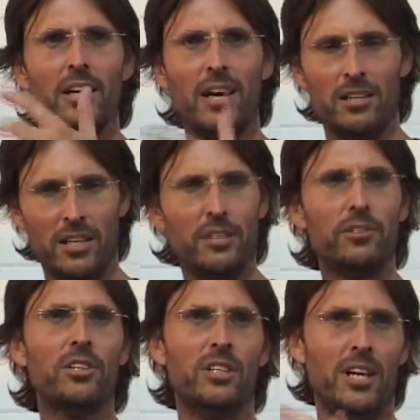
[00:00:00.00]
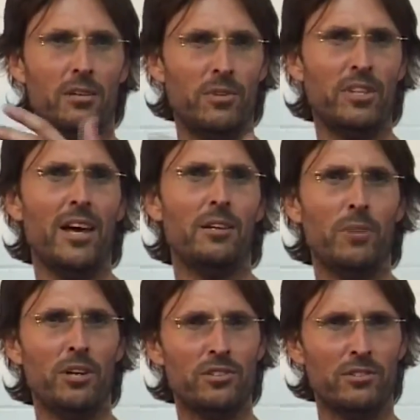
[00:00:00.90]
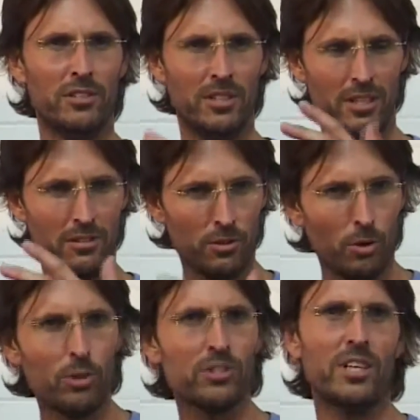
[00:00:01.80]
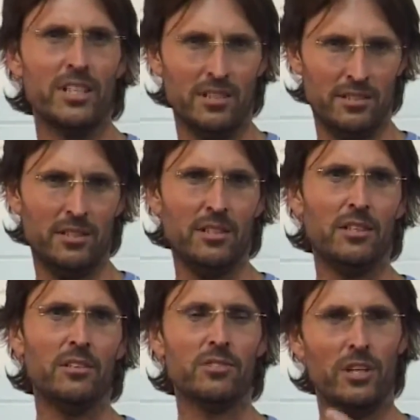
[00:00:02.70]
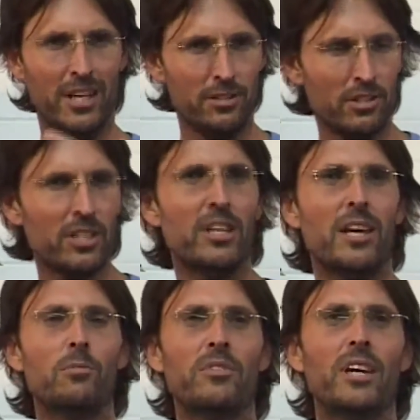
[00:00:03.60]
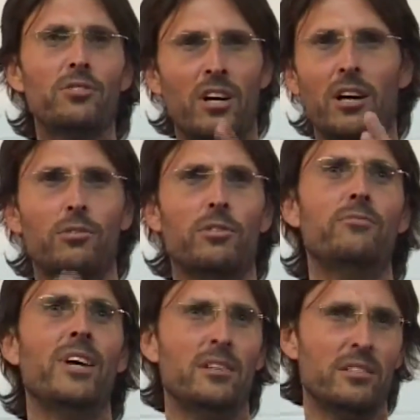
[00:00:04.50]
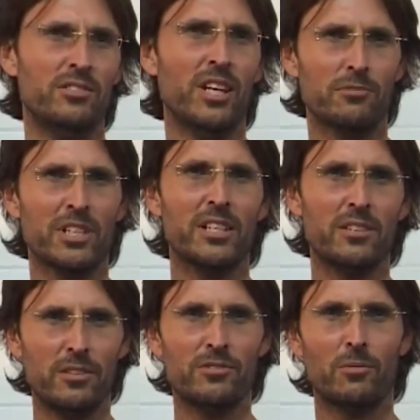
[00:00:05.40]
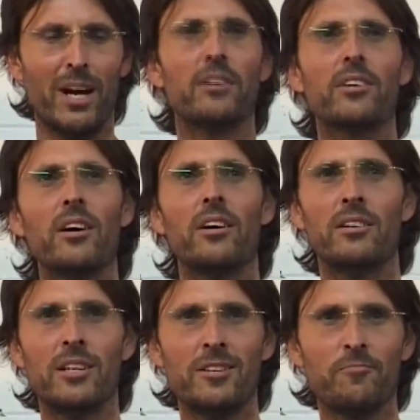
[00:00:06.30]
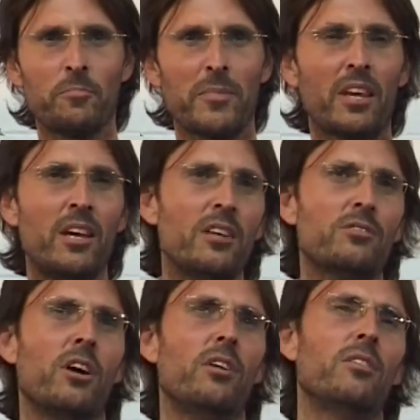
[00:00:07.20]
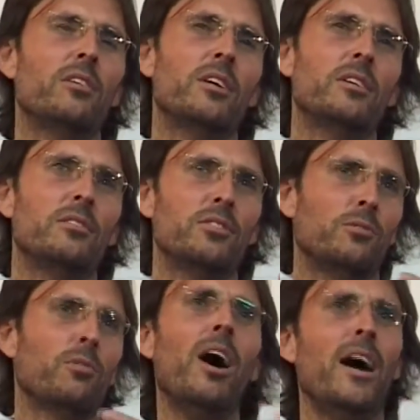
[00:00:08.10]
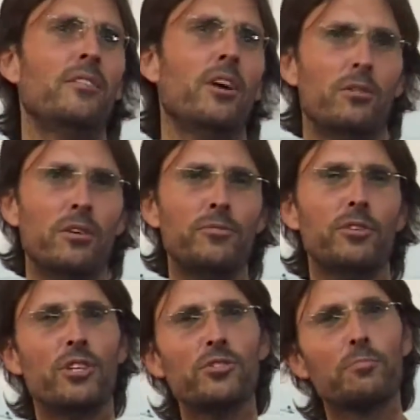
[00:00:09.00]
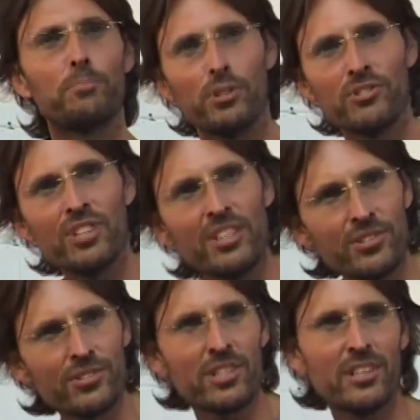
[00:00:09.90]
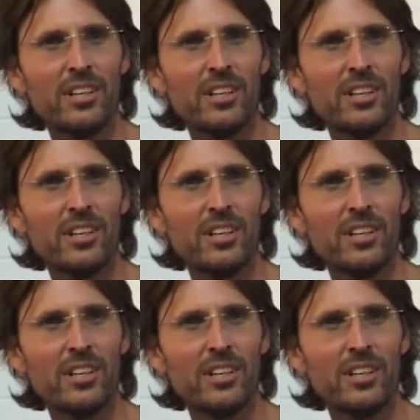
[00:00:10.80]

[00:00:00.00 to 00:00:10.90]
and let you connect with that emotion causally. So let you connect with that childhood event generally is the way to go. So you're right though, if you just persist